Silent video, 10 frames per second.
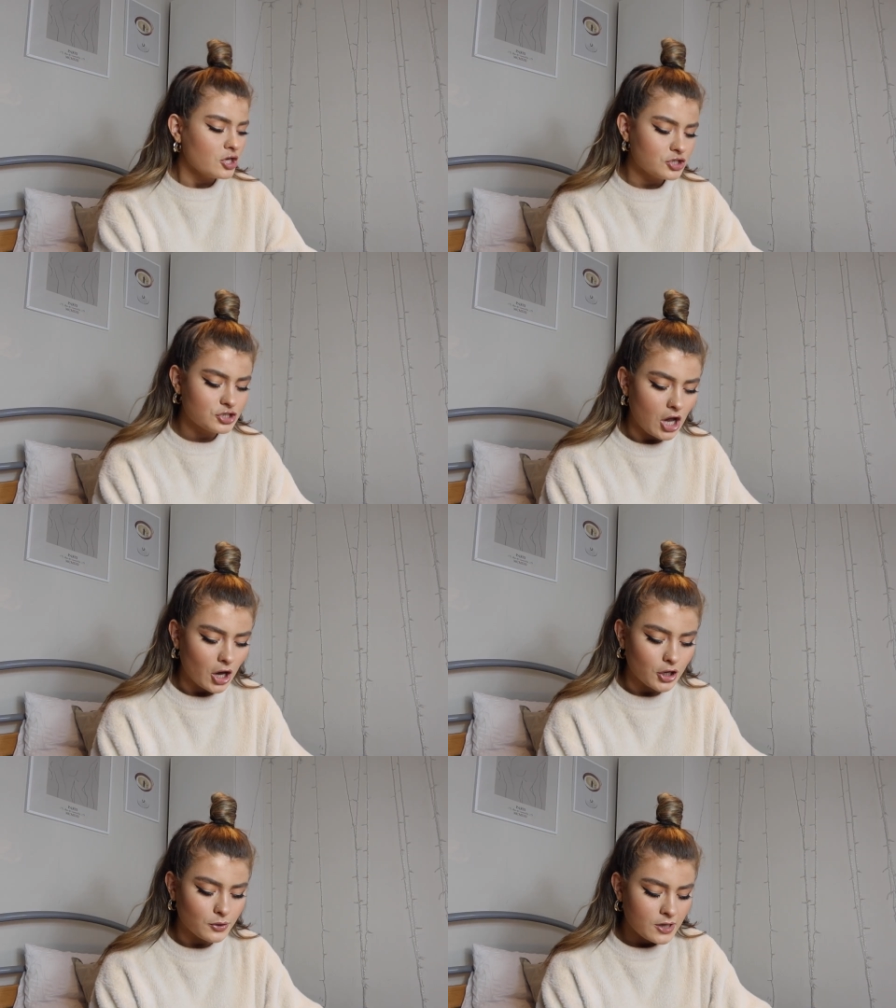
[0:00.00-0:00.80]

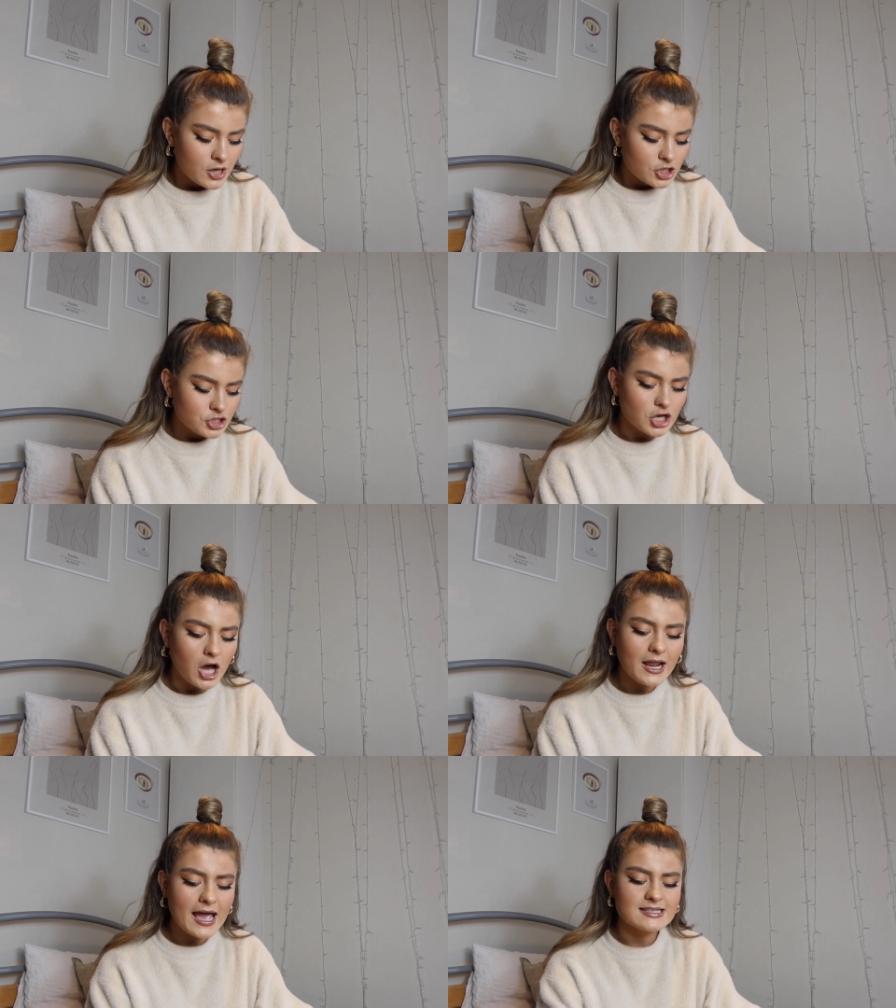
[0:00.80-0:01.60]
So
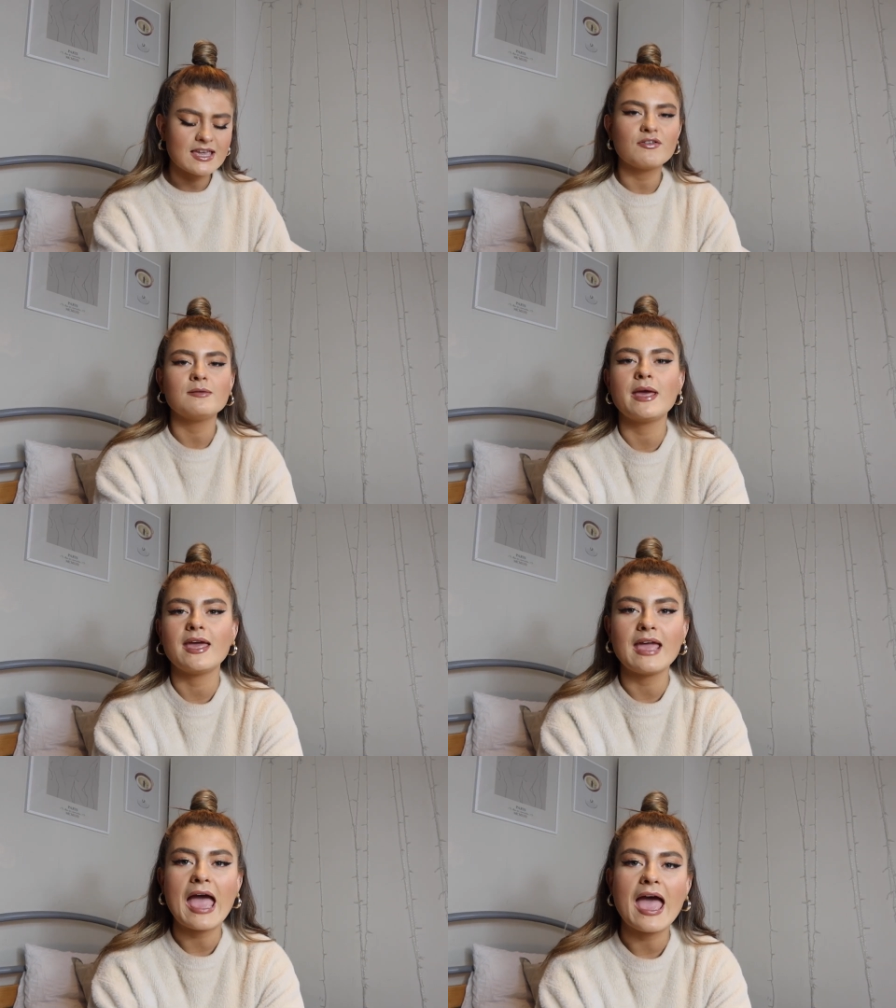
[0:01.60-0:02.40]
Charlotte has given me